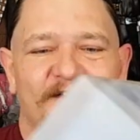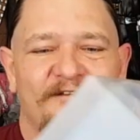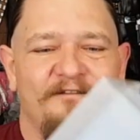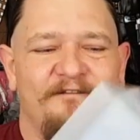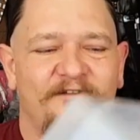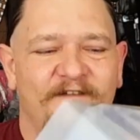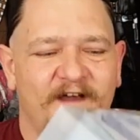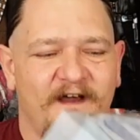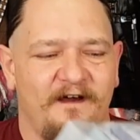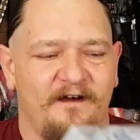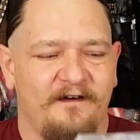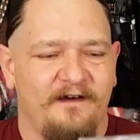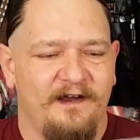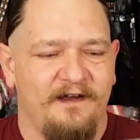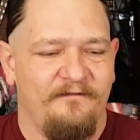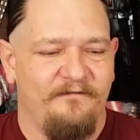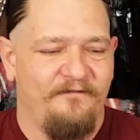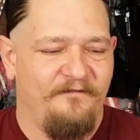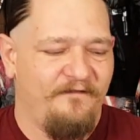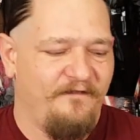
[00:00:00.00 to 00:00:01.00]

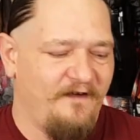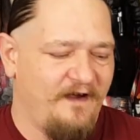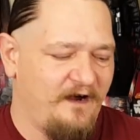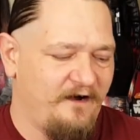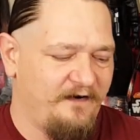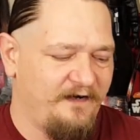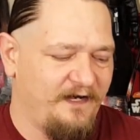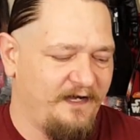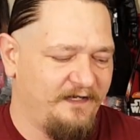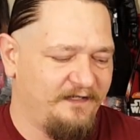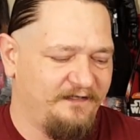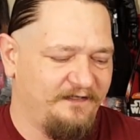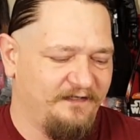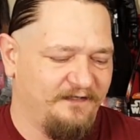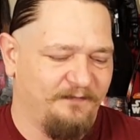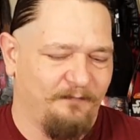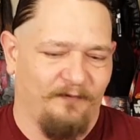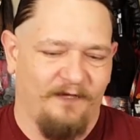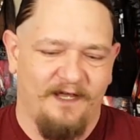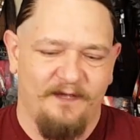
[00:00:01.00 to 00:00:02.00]
very, very nice
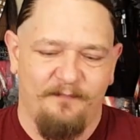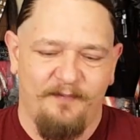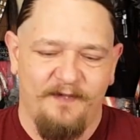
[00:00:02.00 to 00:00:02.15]
display